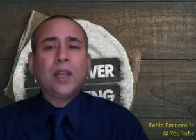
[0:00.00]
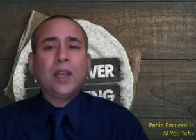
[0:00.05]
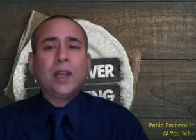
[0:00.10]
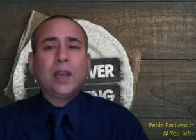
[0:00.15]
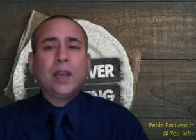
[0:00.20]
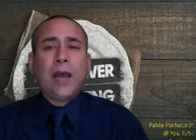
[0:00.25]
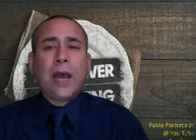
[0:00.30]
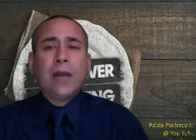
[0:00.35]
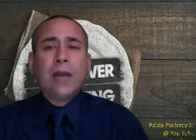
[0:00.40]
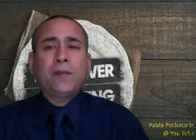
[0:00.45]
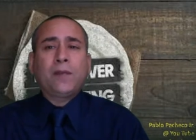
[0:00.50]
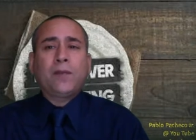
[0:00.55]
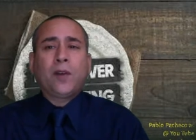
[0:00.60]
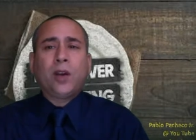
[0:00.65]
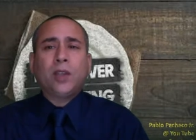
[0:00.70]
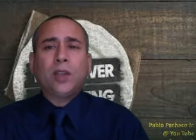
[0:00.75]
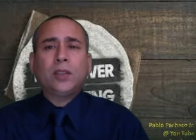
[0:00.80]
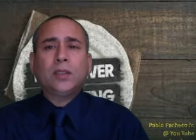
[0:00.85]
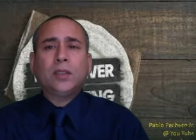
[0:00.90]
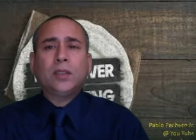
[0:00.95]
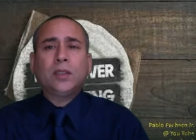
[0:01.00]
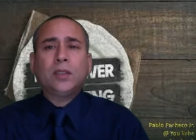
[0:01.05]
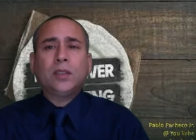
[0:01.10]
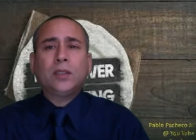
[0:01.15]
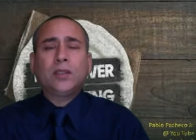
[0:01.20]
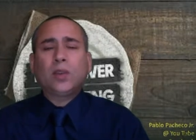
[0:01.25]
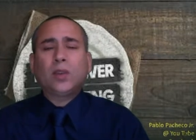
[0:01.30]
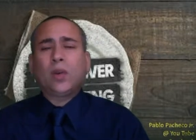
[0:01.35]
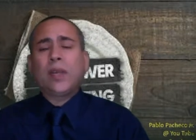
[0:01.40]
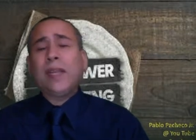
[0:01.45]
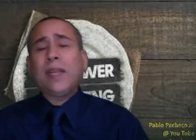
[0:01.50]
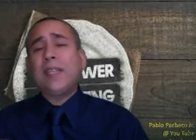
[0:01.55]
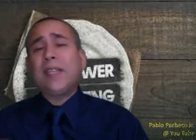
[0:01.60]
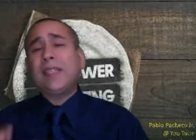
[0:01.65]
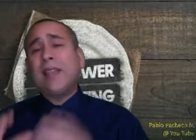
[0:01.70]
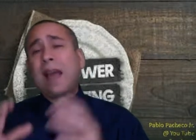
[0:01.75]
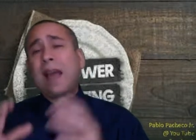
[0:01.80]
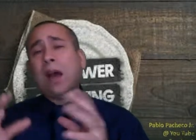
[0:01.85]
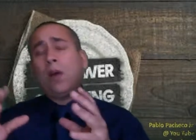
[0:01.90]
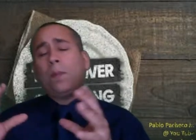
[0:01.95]
at first, so
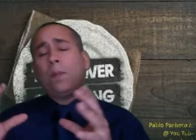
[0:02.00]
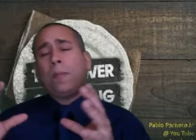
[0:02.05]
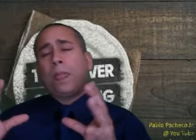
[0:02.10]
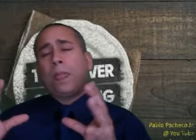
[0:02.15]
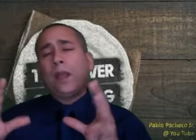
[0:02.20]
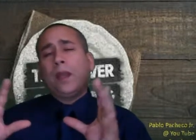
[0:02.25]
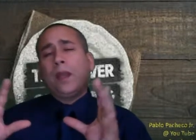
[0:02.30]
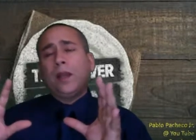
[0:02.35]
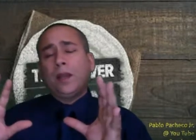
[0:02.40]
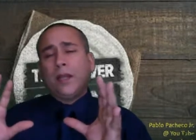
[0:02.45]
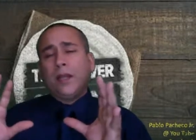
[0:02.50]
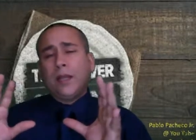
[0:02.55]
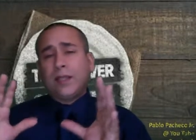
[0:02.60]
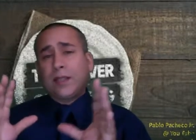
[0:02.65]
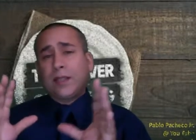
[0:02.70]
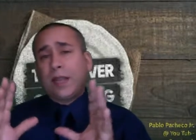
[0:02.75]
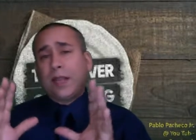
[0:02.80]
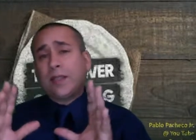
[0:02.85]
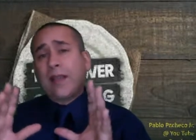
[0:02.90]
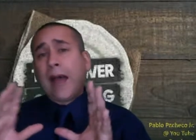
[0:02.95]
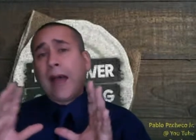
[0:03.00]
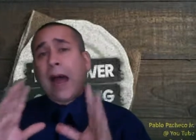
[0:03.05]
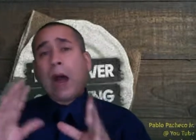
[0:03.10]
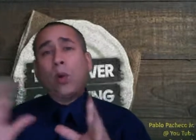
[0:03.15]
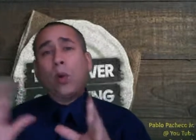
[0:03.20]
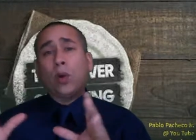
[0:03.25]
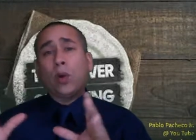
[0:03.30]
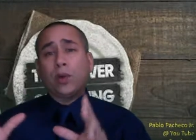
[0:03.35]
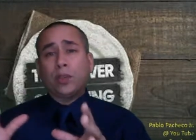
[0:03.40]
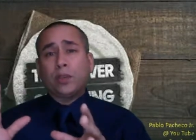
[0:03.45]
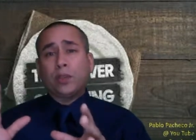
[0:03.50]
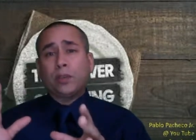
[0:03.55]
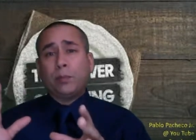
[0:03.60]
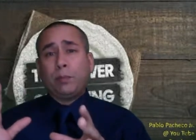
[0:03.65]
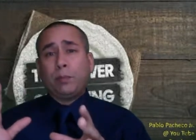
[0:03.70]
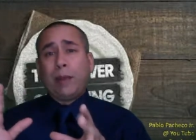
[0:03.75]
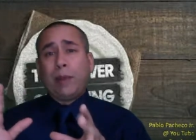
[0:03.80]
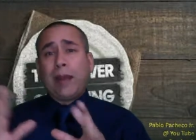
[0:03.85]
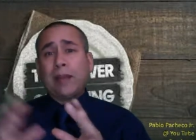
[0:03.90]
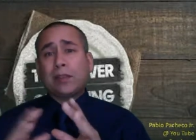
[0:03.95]
he's now, it says hours
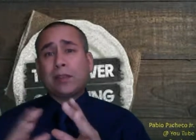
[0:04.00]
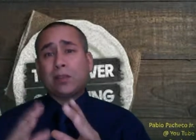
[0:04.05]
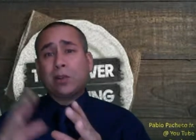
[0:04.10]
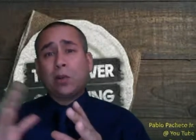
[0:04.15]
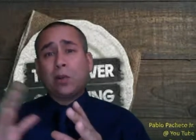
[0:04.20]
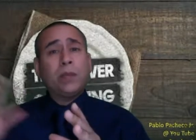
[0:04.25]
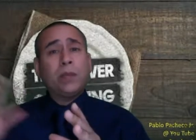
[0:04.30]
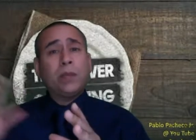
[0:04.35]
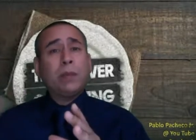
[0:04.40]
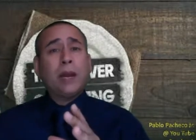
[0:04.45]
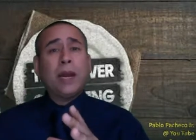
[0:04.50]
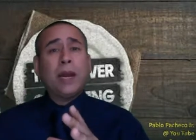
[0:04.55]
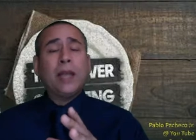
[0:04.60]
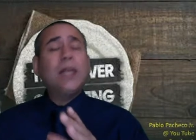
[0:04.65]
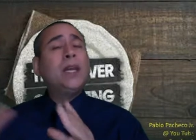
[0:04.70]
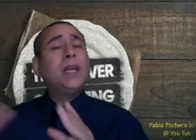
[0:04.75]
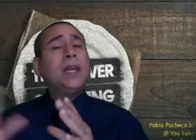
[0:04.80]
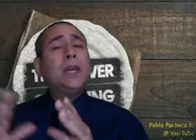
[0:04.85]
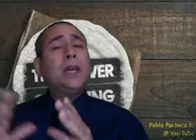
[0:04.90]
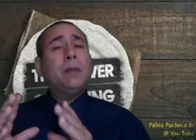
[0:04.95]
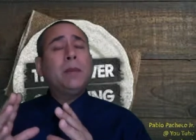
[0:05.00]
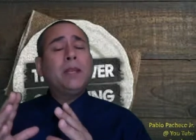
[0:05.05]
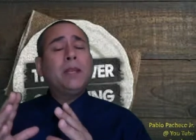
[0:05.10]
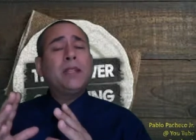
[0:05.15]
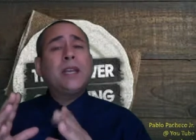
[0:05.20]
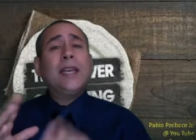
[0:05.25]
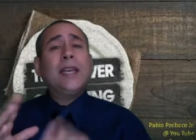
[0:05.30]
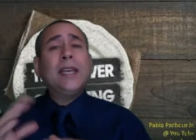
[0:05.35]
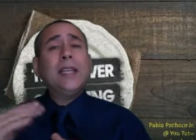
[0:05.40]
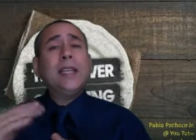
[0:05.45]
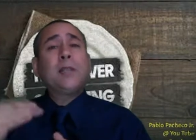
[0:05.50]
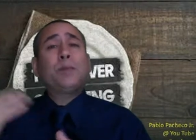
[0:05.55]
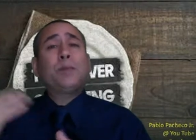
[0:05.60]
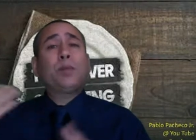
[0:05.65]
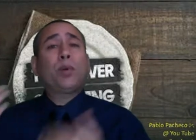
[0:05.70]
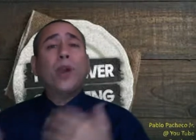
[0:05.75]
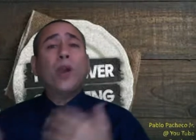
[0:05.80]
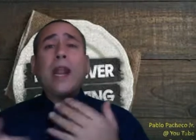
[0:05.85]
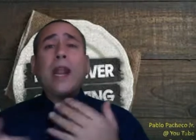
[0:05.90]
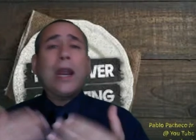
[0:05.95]
pass slowly by, means he's
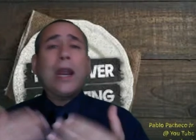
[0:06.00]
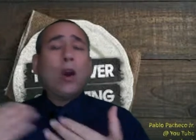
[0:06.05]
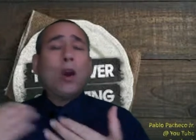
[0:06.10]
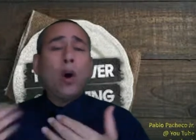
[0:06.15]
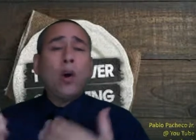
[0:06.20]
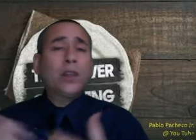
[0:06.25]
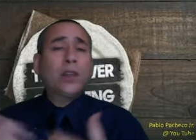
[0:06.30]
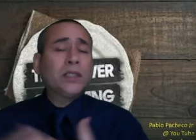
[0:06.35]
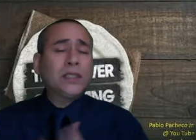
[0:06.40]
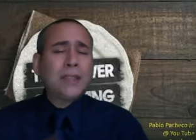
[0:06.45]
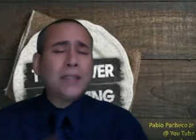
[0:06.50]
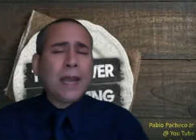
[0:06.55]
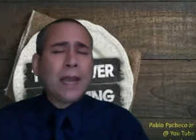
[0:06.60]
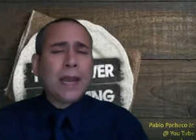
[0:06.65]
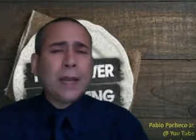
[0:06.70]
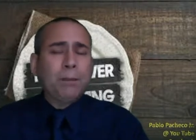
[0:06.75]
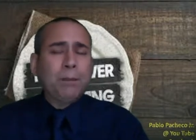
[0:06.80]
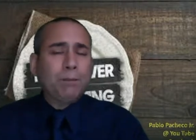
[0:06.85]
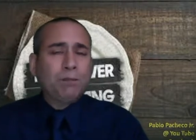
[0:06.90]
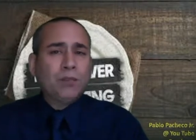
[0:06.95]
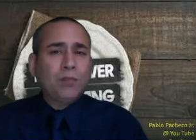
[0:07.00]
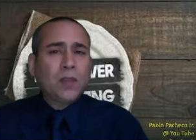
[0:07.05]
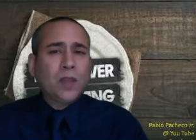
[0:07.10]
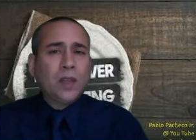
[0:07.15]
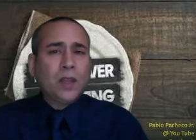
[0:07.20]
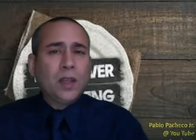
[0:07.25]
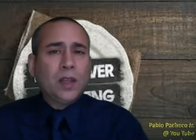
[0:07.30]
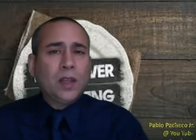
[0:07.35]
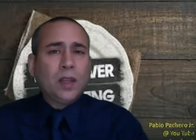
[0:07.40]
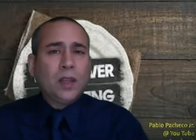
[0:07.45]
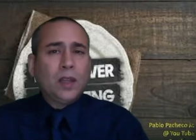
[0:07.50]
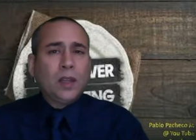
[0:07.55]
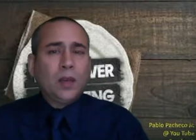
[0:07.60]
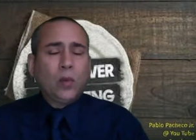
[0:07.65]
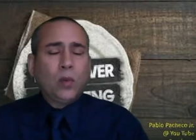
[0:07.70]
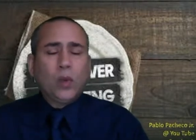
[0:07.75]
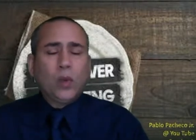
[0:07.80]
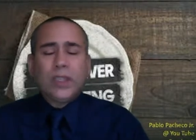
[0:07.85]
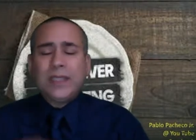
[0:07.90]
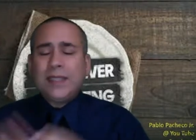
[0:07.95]
praying all this time
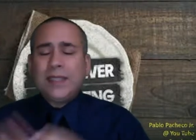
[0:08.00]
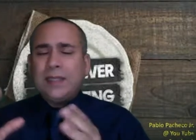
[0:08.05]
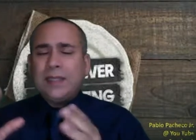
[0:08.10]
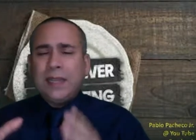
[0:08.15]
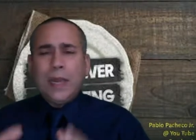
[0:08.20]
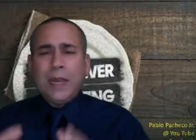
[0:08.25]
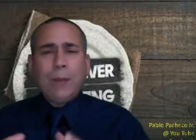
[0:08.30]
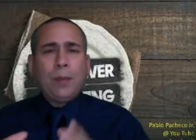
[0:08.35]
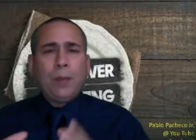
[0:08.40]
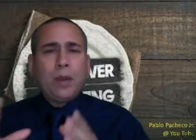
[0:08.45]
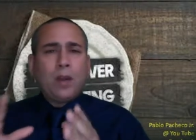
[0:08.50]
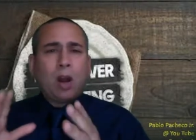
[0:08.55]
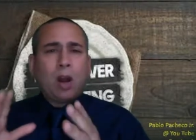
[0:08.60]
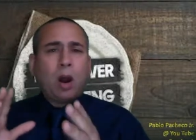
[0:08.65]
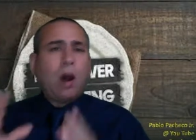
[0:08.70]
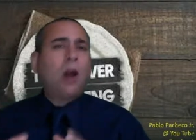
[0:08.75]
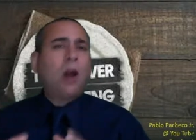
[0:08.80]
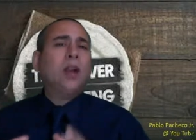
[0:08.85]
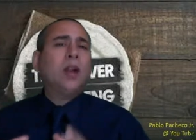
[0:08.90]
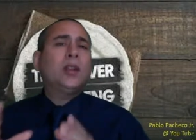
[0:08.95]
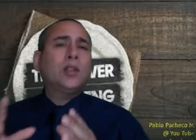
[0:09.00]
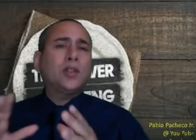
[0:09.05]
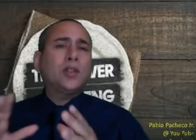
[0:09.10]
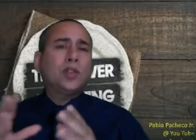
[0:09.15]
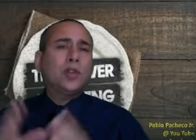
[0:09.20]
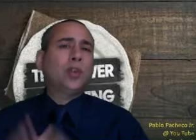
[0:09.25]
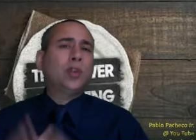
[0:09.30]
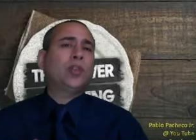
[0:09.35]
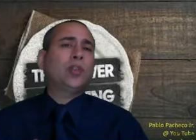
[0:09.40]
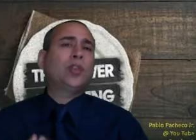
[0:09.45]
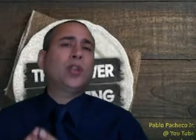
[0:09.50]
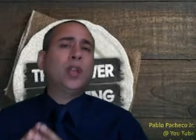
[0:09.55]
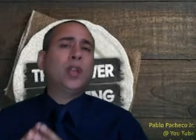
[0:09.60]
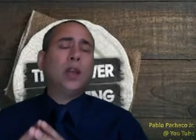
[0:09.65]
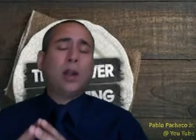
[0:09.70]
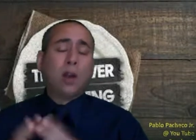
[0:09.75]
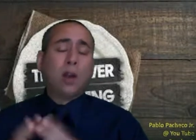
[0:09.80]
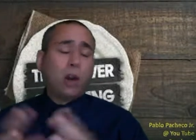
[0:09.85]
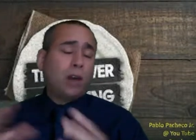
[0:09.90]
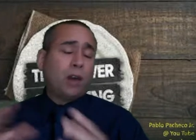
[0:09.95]
with deep heart searching,
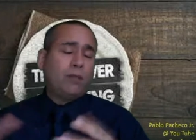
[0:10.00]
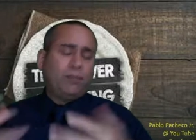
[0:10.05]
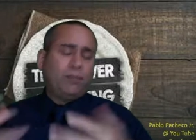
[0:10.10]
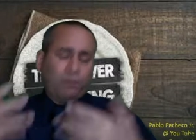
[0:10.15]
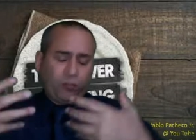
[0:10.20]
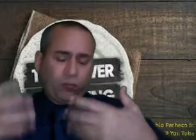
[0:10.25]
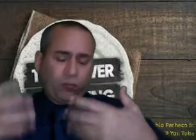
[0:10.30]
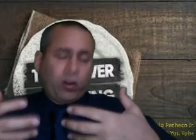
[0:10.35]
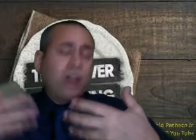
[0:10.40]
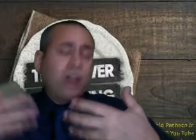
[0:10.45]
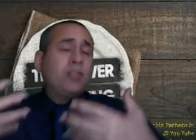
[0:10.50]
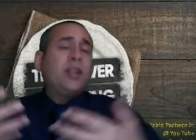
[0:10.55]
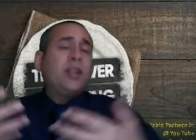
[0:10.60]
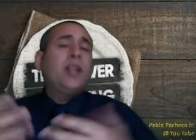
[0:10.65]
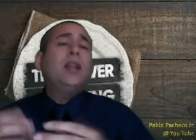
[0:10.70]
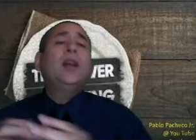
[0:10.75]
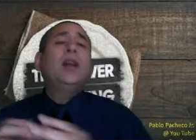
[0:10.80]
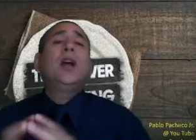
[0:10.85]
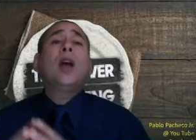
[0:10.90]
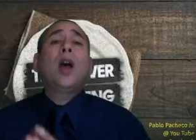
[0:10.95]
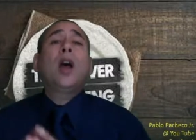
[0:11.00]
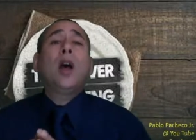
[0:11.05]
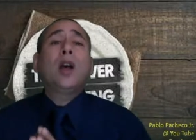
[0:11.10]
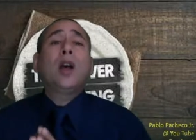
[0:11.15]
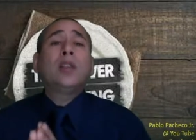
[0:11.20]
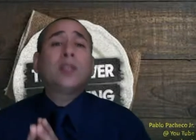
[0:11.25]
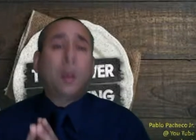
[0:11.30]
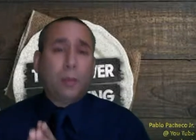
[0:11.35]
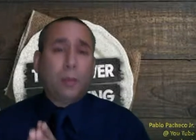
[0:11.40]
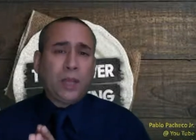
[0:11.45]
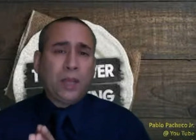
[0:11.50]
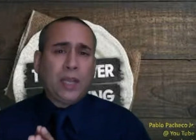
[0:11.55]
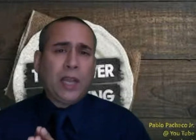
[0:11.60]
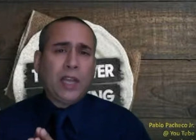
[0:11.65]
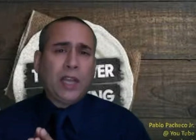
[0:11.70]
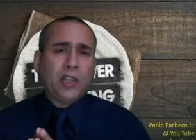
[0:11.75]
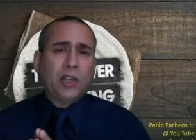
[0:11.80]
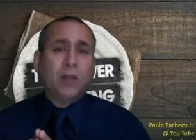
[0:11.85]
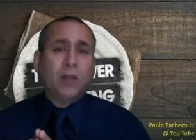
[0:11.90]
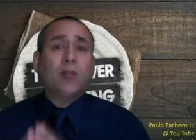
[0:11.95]
a heart rending
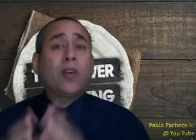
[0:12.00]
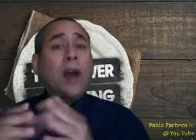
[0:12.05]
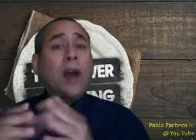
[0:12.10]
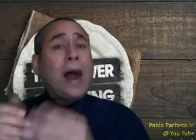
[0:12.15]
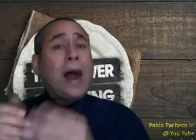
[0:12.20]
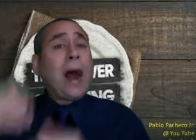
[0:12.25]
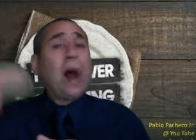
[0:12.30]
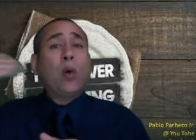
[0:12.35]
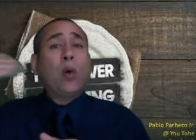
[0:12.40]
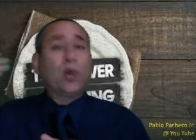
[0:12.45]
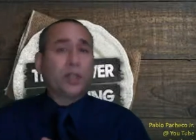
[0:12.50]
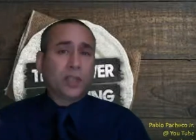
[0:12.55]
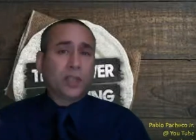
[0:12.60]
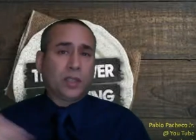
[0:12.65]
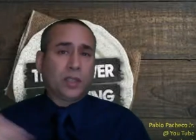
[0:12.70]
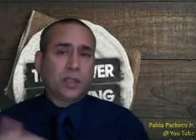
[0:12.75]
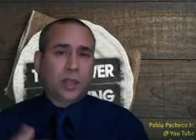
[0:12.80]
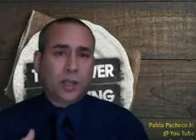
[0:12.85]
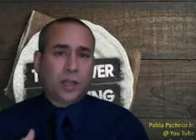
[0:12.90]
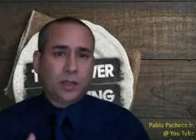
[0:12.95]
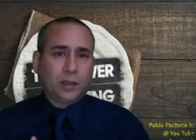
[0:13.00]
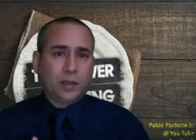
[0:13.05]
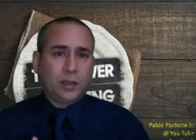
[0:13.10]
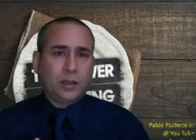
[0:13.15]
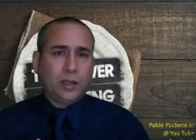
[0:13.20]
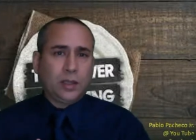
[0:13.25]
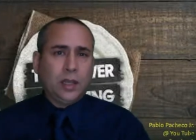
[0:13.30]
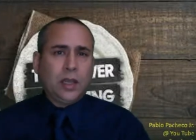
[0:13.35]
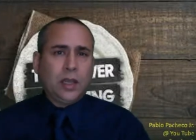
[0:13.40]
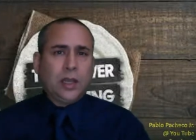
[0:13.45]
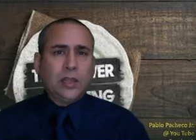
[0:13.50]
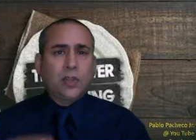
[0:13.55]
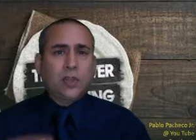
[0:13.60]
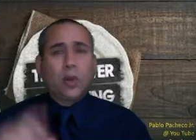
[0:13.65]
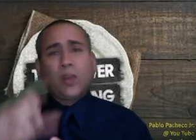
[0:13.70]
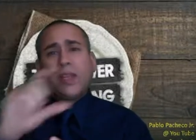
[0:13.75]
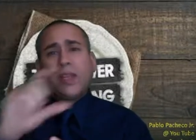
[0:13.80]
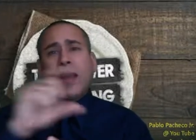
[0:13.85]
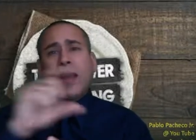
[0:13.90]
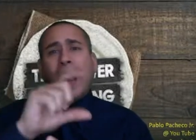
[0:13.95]
supplication for hours, it says.
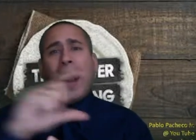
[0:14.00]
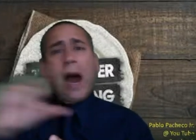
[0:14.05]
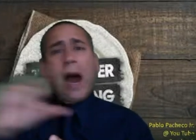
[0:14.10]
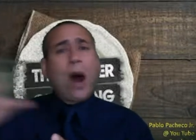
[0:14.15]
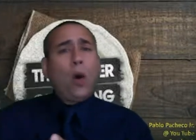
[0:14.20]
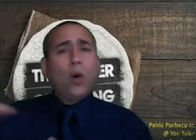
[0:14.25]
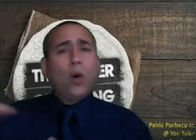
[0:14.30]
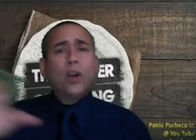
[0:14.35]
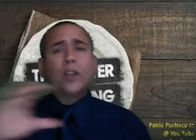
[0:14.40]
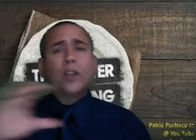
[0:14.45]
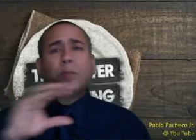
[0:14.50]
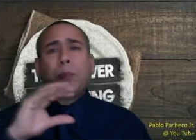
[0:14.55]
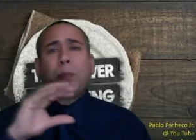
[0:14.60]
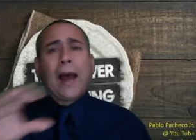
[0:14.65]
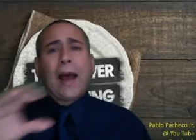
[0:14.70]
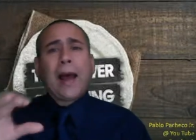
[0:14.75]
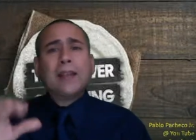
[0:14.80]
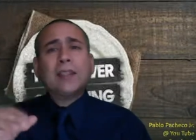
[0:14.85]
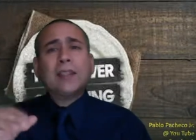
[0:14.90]
So the hours pass